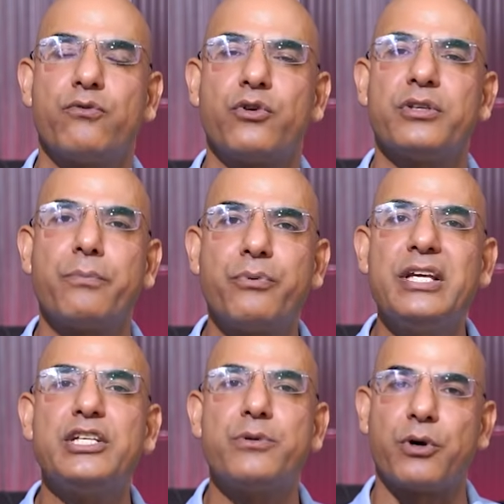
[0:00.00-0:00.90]
for the
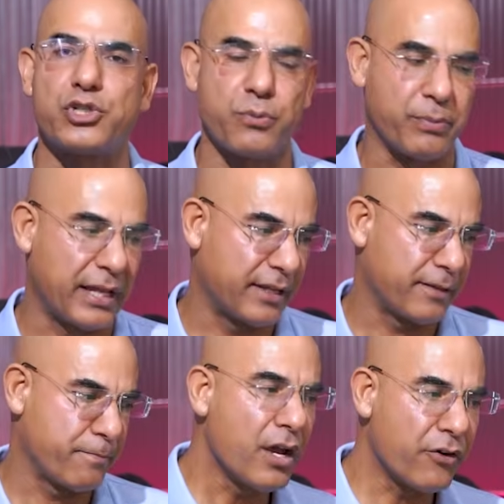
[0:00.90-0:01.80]
pre-departure planning.
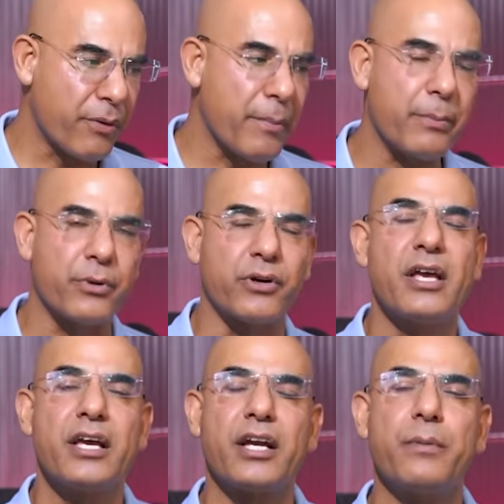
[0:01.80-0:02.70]
Remember,
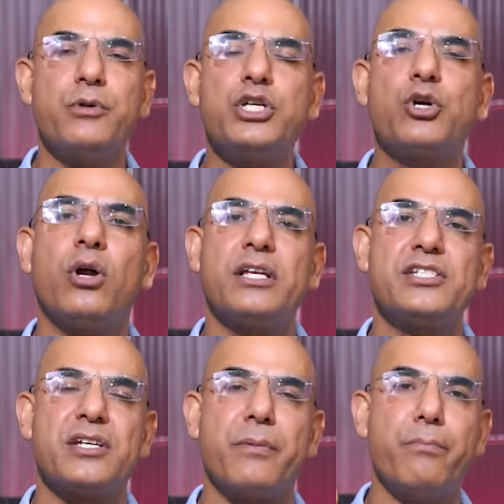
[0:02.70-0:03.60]
community
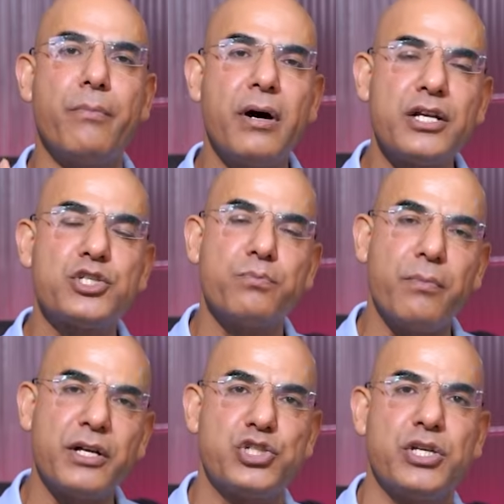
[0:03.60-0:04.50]
colleges are much
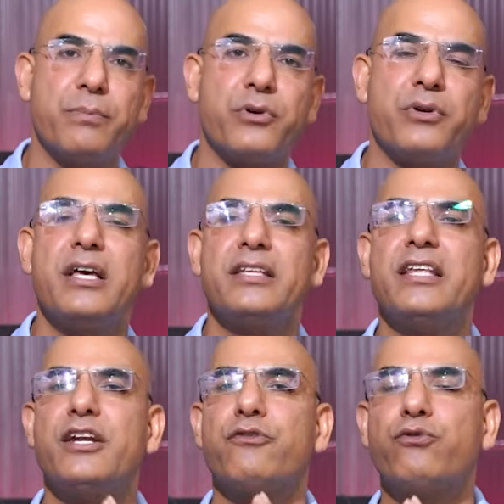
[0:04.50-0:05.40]
cheaper
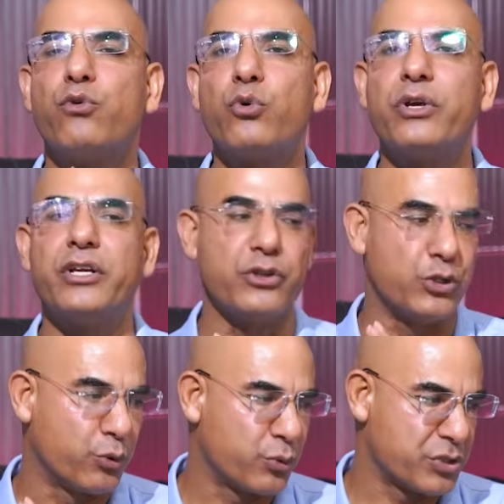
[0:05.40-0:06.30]
than a four-year
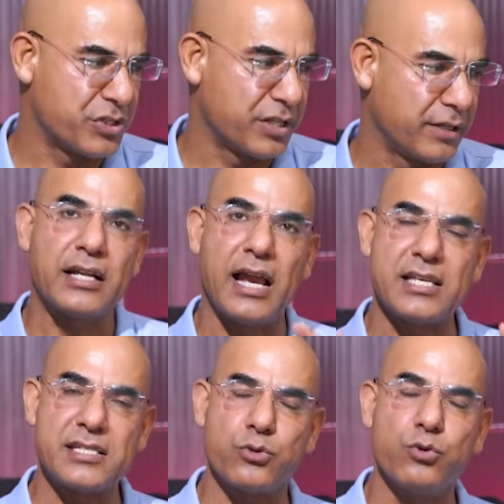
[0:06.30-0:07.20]
university.
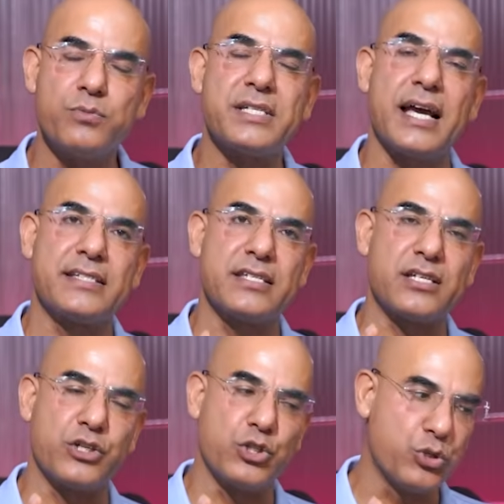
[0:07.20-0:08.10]
Classroom sizes
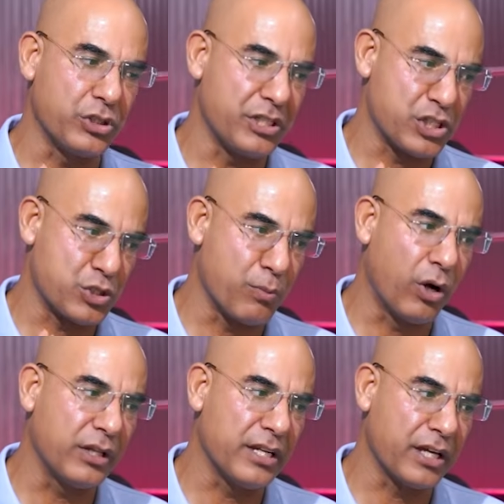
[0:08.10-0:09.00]
are usually
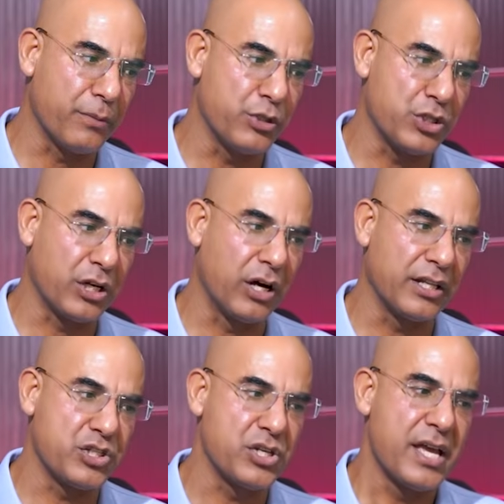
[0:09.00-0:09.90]
small in a community
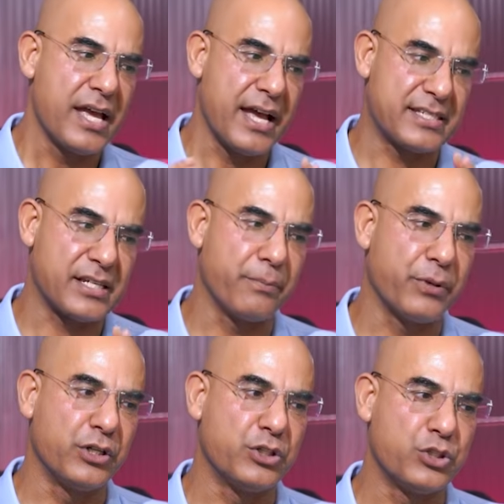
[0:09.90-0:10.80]
college as
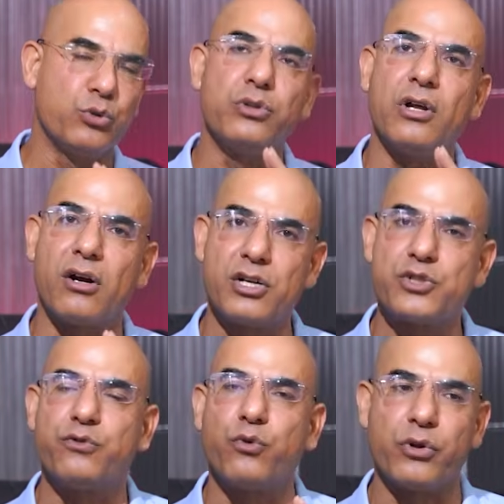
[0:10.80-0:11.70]
compared to large
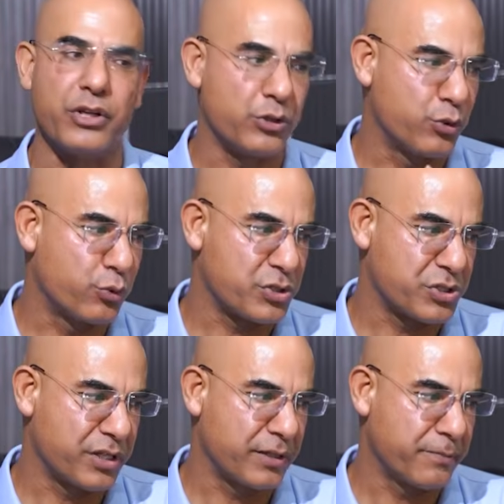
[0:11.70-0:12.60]
four-year university.